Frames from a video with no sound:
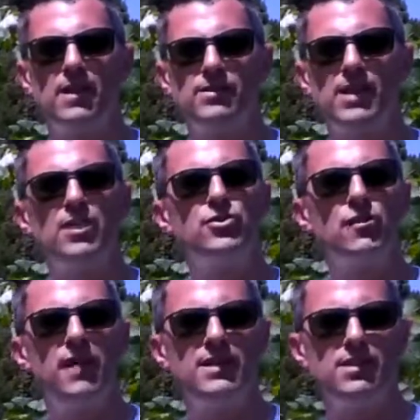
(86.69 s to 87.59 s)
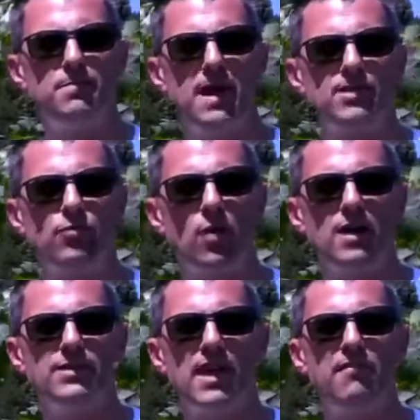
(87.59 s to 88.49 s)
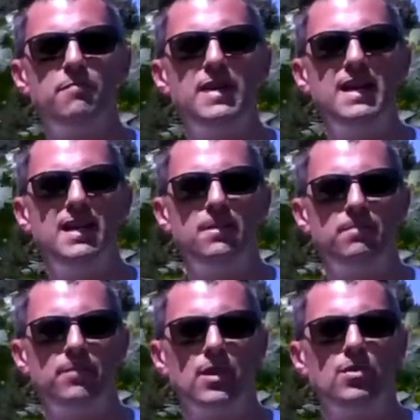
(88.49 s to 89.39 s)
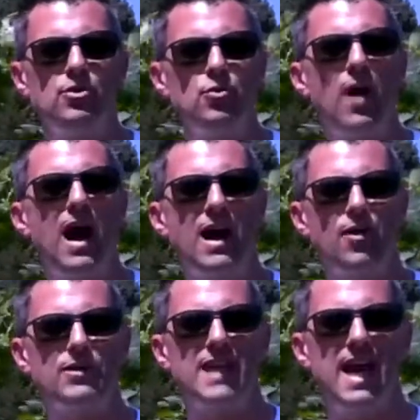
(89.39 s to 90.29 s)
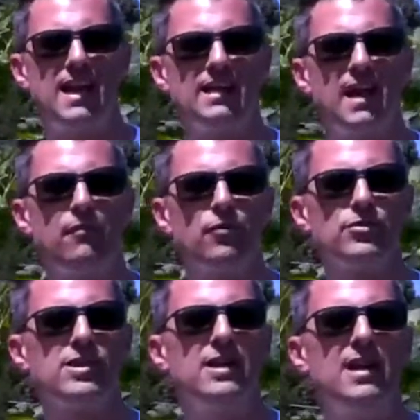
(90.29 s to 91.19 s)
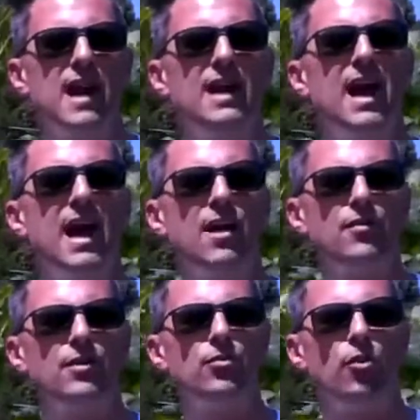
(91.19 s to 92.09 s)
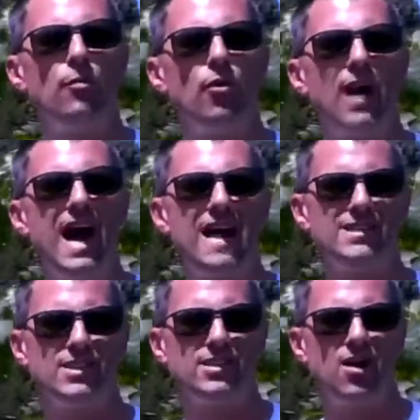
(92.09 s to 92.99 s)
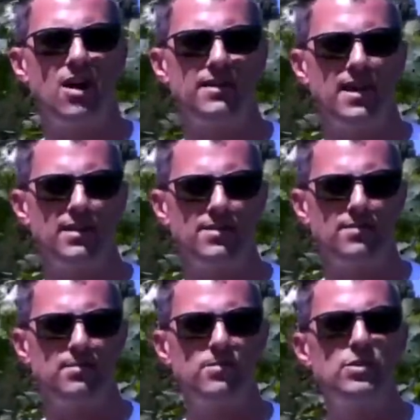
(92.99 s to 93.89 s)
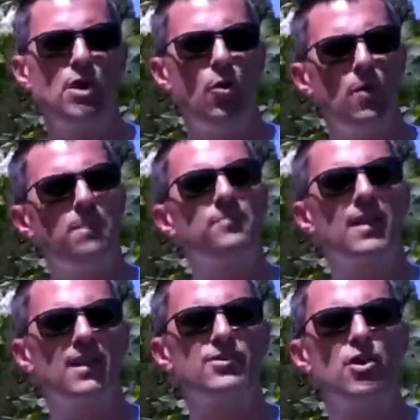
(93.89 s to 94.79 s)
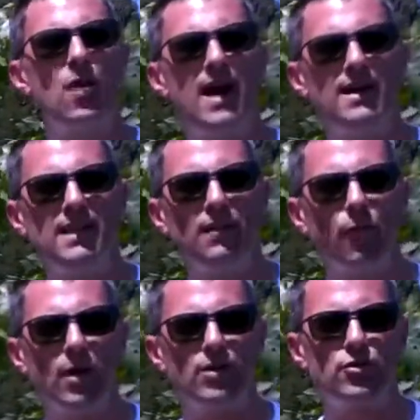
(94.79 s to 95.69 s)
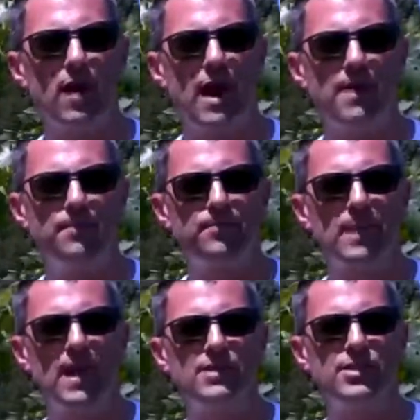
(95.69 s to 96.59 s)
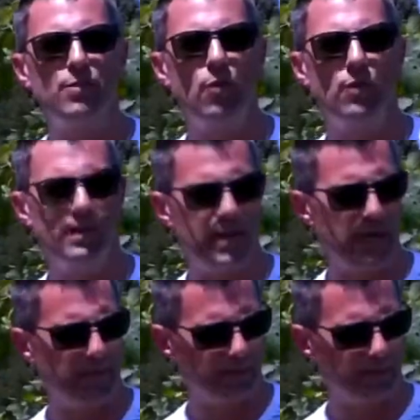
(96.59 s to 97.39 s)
Sangiovese-based wines have medium to higher tannin levels and higher than normal acid content. So let's go ahead and give one a try and see what we think.